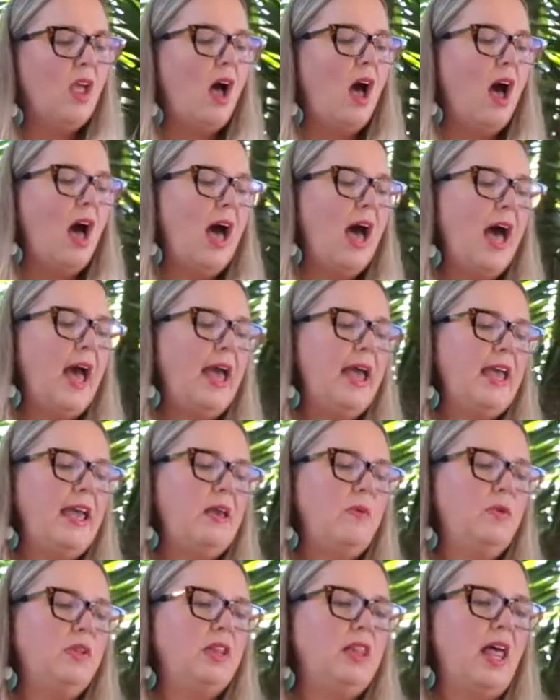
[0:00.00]

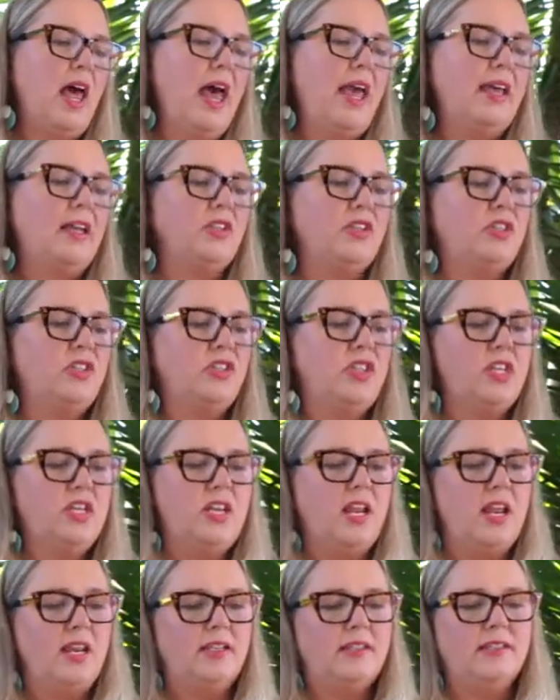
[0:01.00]
I would like to
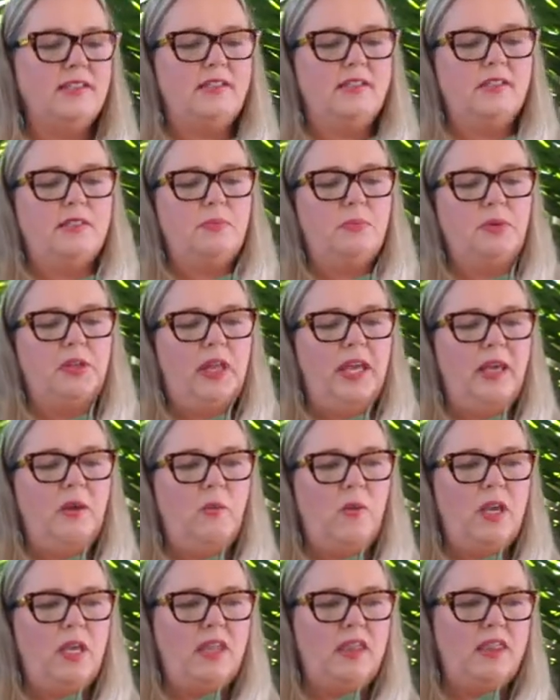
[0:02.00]
next
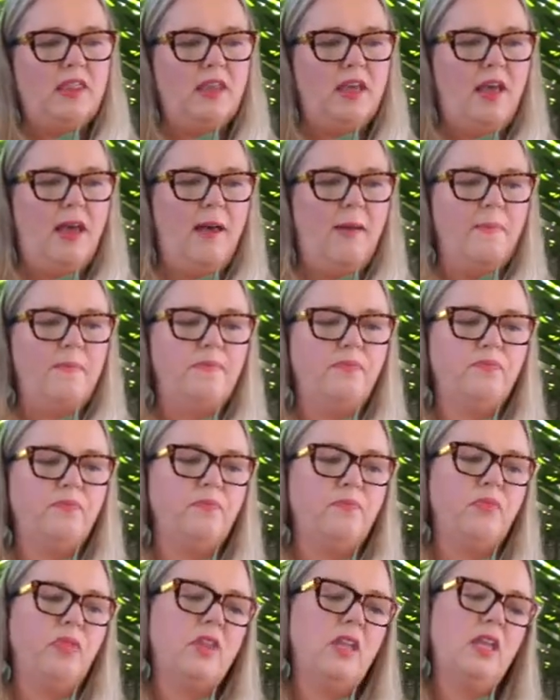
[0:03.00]
play with the
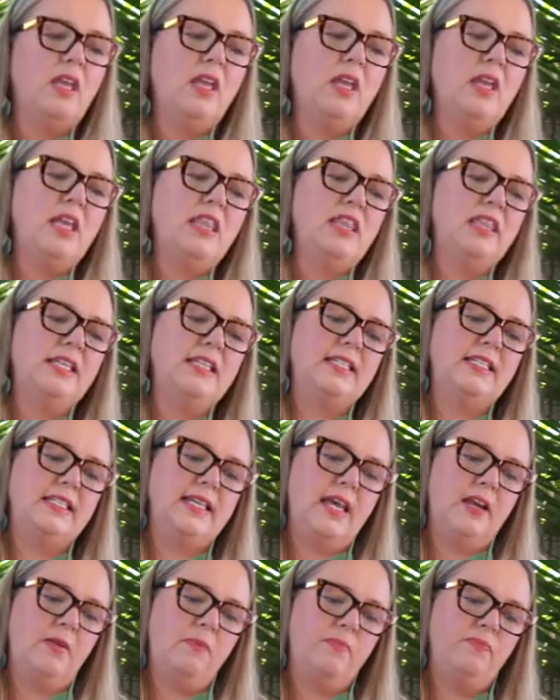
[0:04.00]

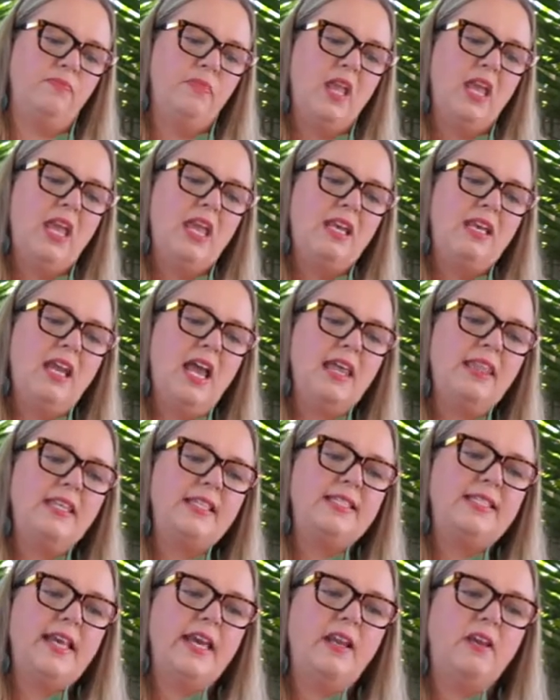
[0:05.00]
sedum. Now, the
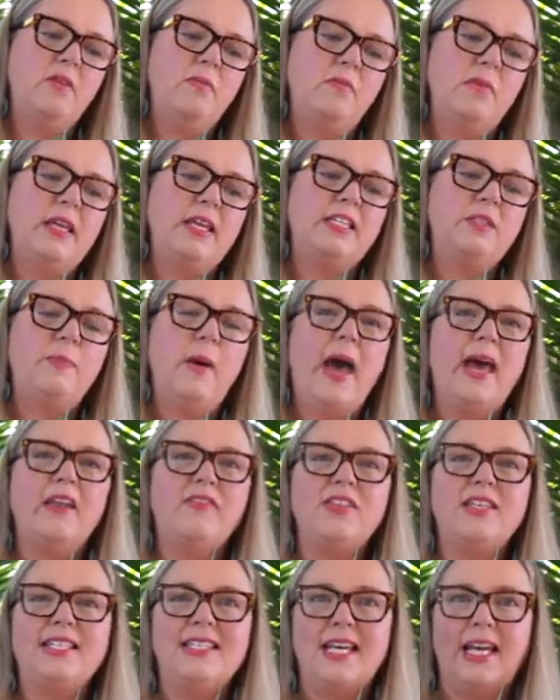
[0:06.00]
sedum is part
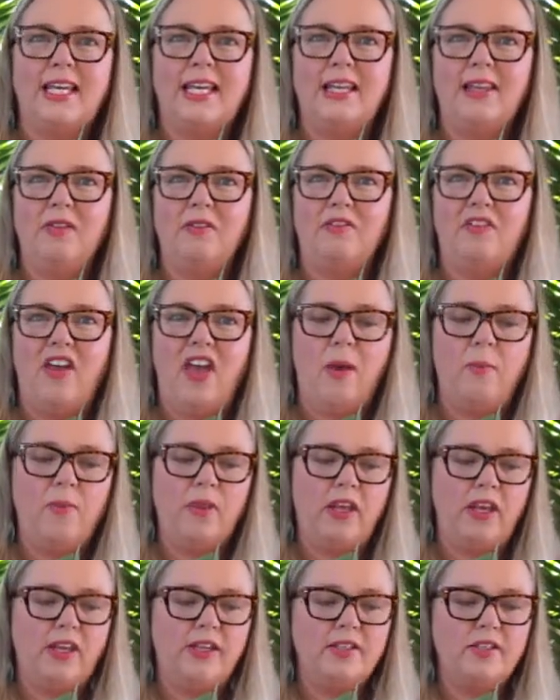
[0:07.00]
of the succulent
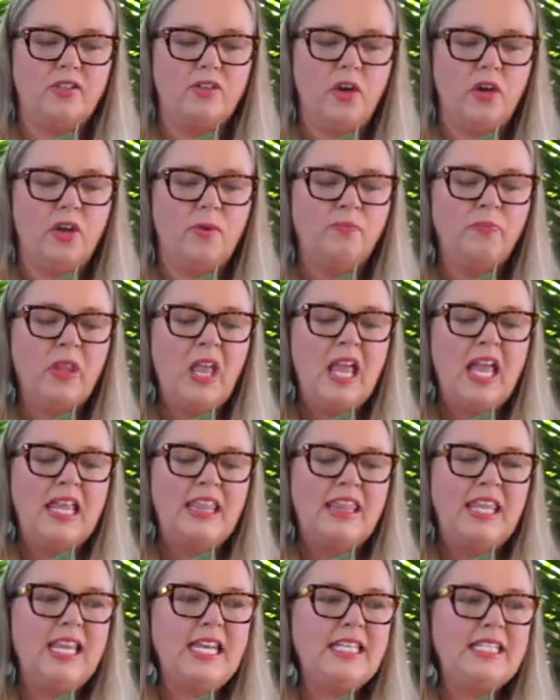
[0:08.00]
family. So
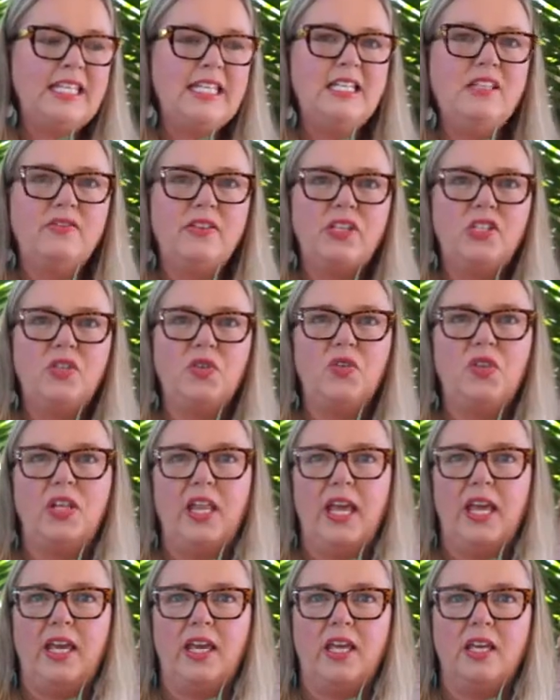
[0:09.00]
these individual
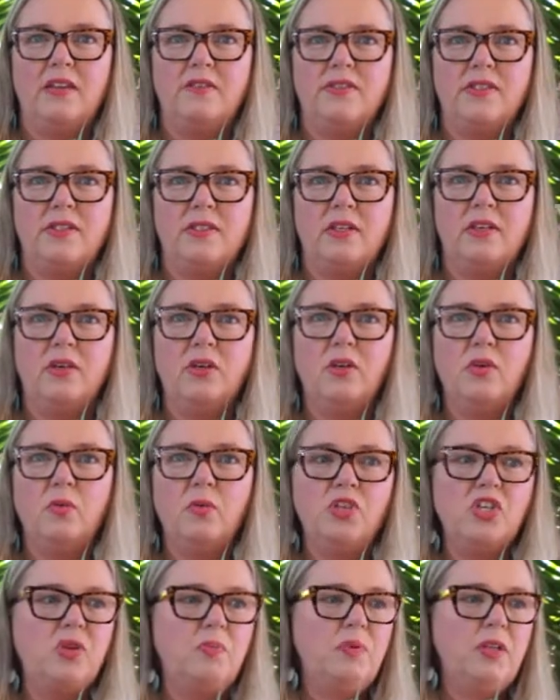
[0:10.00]
leaves,
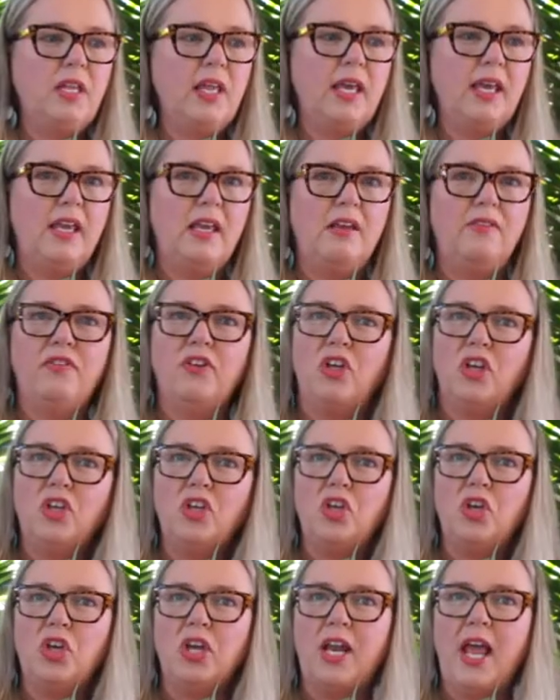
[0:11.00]
would you believe,
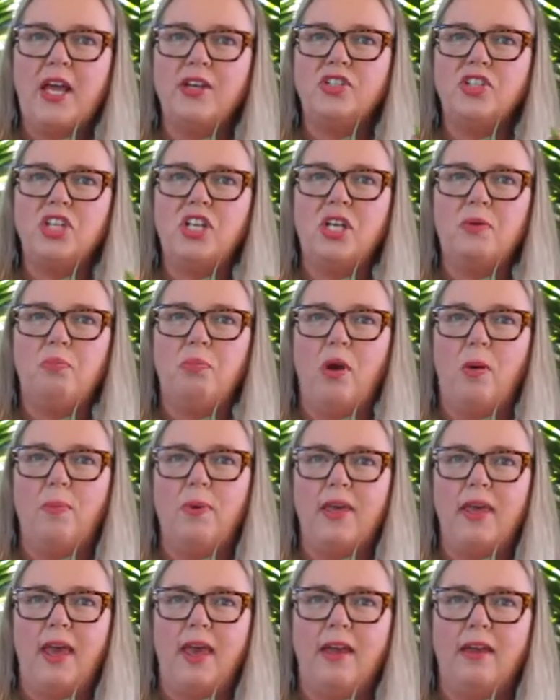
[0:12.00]
you can actually
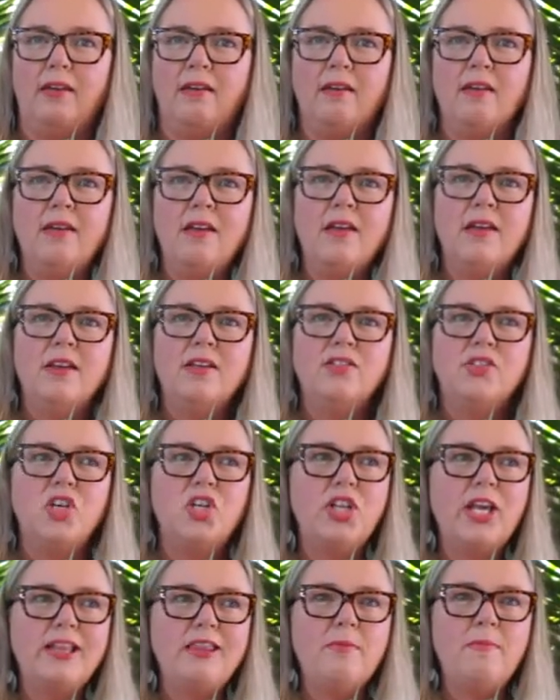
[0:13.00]
propagate. So
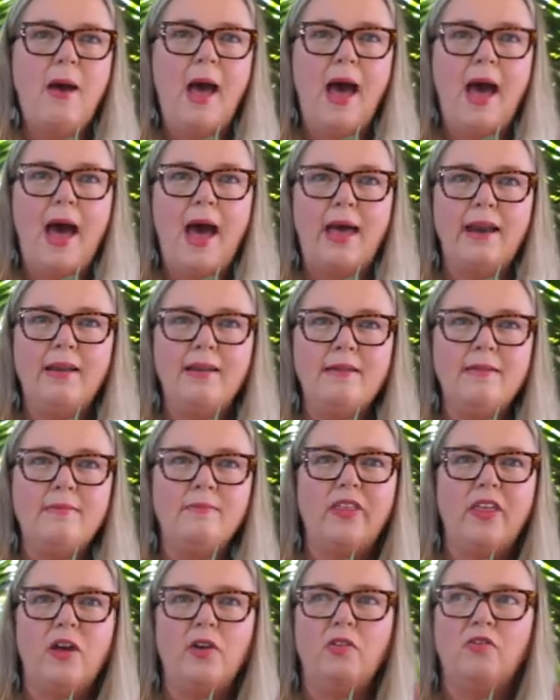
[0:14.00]
let them
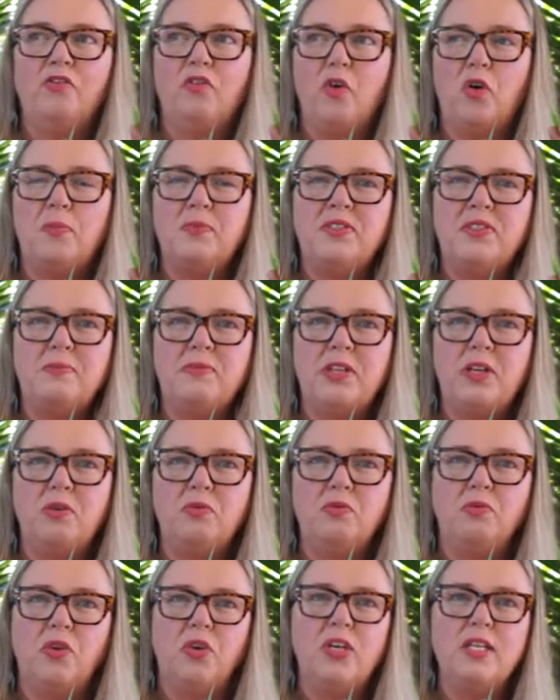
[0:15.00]
harden, they'll form some
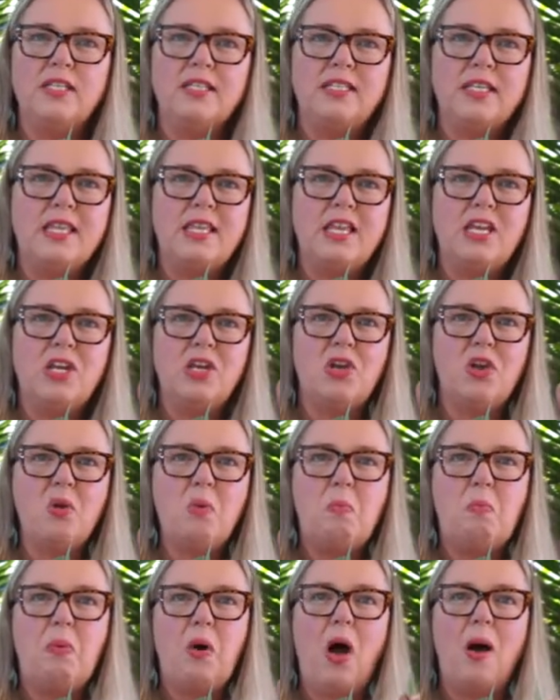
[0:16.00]
little roots, and then you
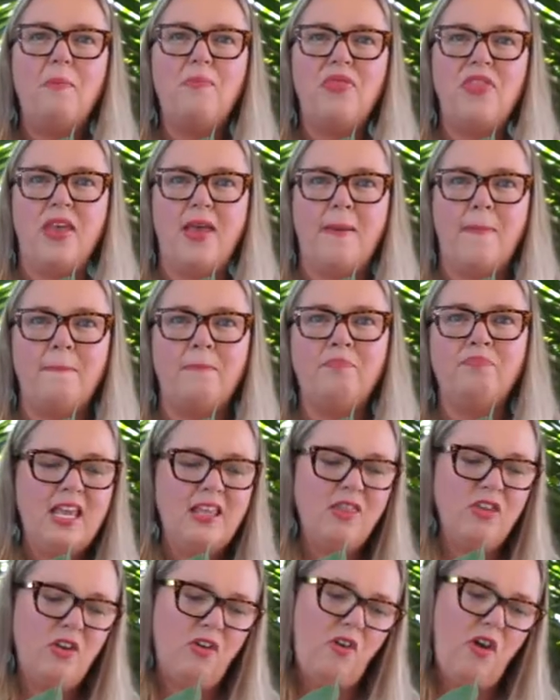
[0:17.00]
can pop them
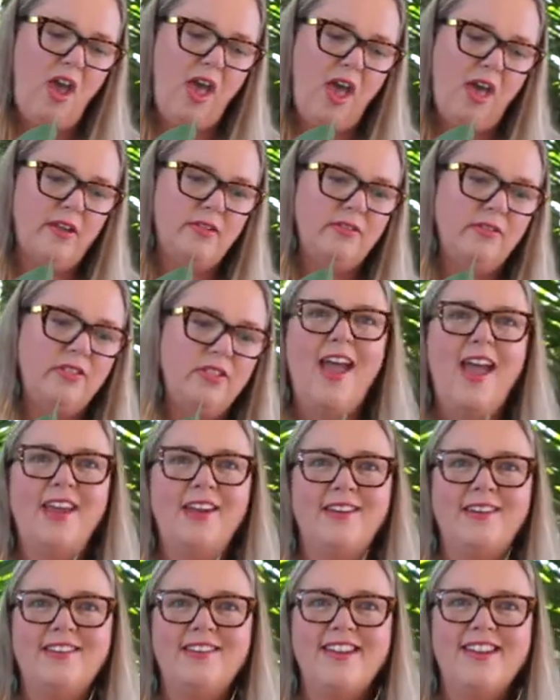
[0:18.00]
in the ground,
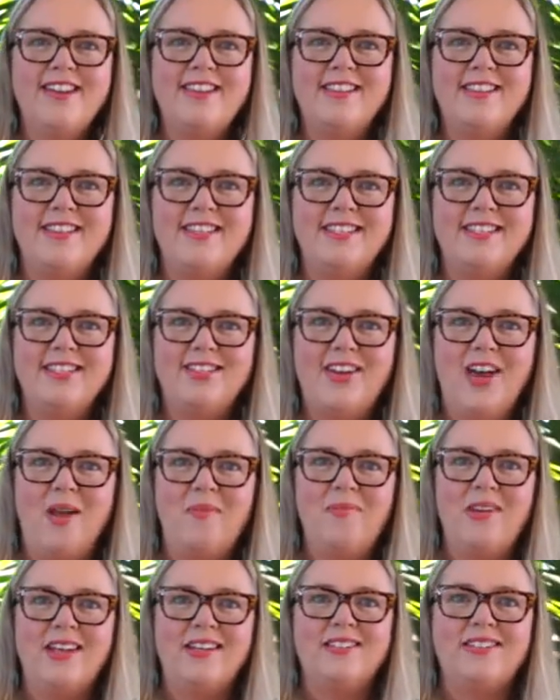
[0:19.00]
and this
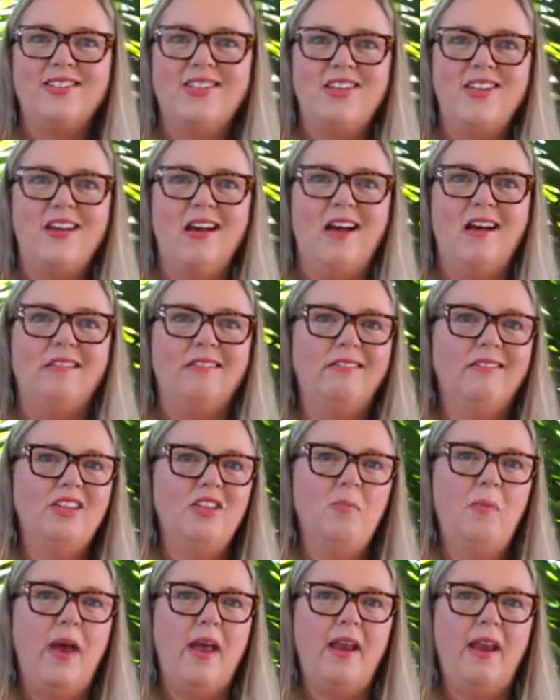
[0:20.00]
time next year,
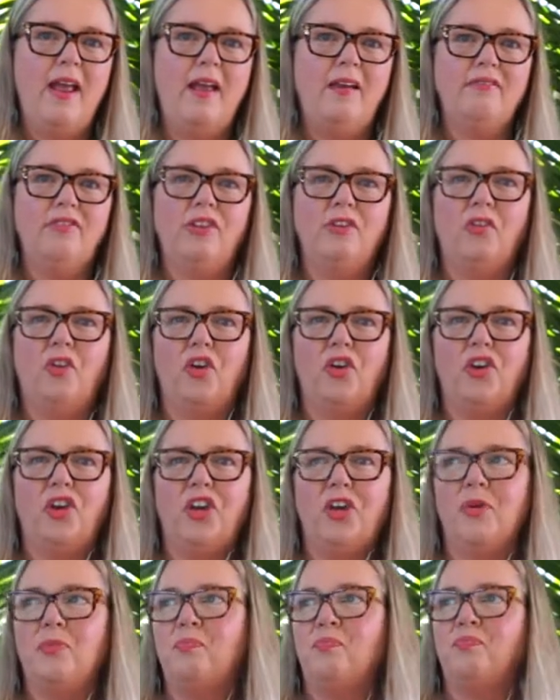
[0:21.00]
you might have your
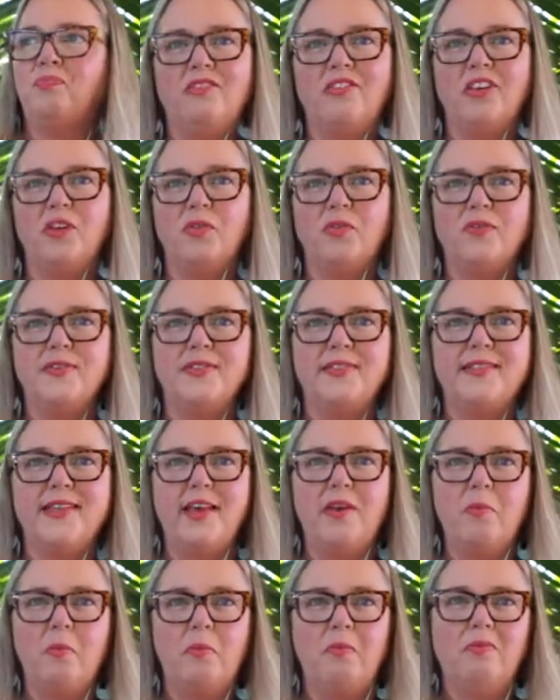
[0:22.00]
own field of
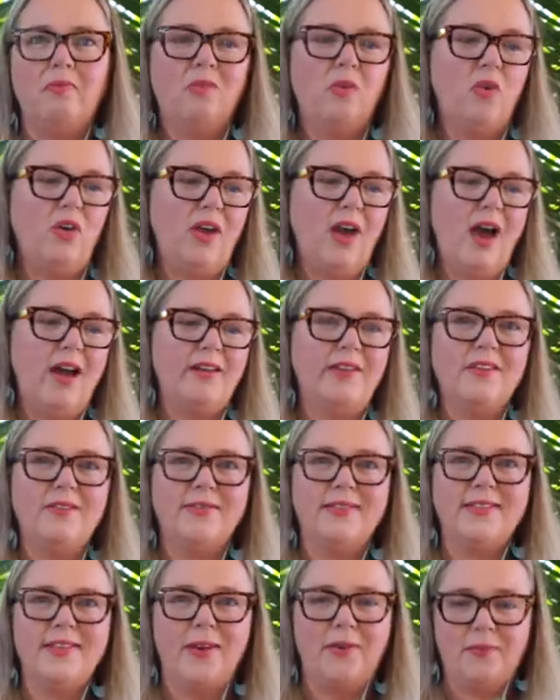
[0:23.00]
sedum or garden of
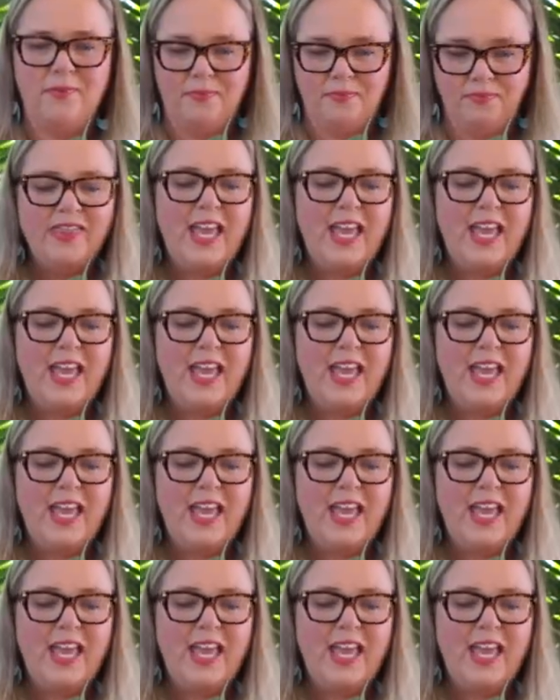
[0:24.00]
sedum.